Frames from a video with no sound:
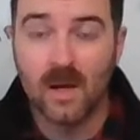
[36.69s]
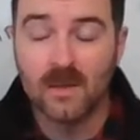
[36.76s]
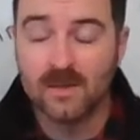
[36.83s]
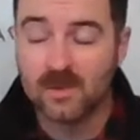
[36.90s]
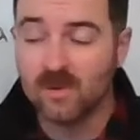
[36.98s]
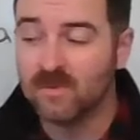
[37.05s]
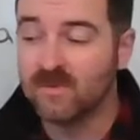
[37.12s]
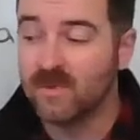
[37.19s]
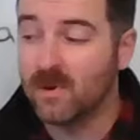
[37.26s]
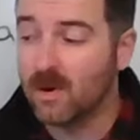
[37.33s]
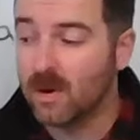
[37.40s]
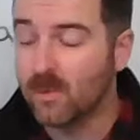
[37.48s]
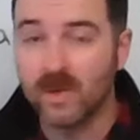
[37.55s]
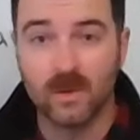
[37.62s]
so
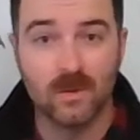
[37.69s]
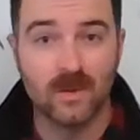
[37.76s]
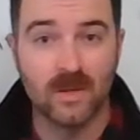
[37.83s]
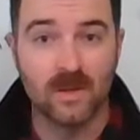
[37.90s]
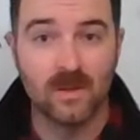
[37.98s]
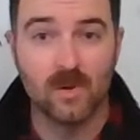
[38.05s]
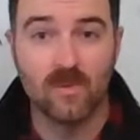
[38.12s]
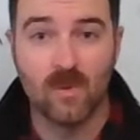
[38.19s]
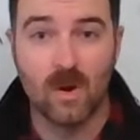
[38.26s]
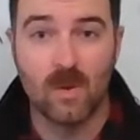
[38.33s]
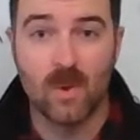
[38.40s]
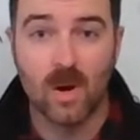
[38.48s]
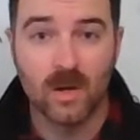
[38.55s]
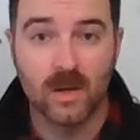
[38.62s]
far when you're looking at the
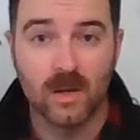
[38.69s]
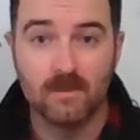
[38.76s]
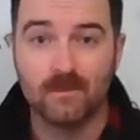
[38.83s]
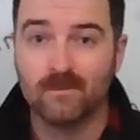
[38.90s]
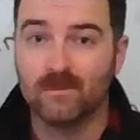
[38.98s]
overall market.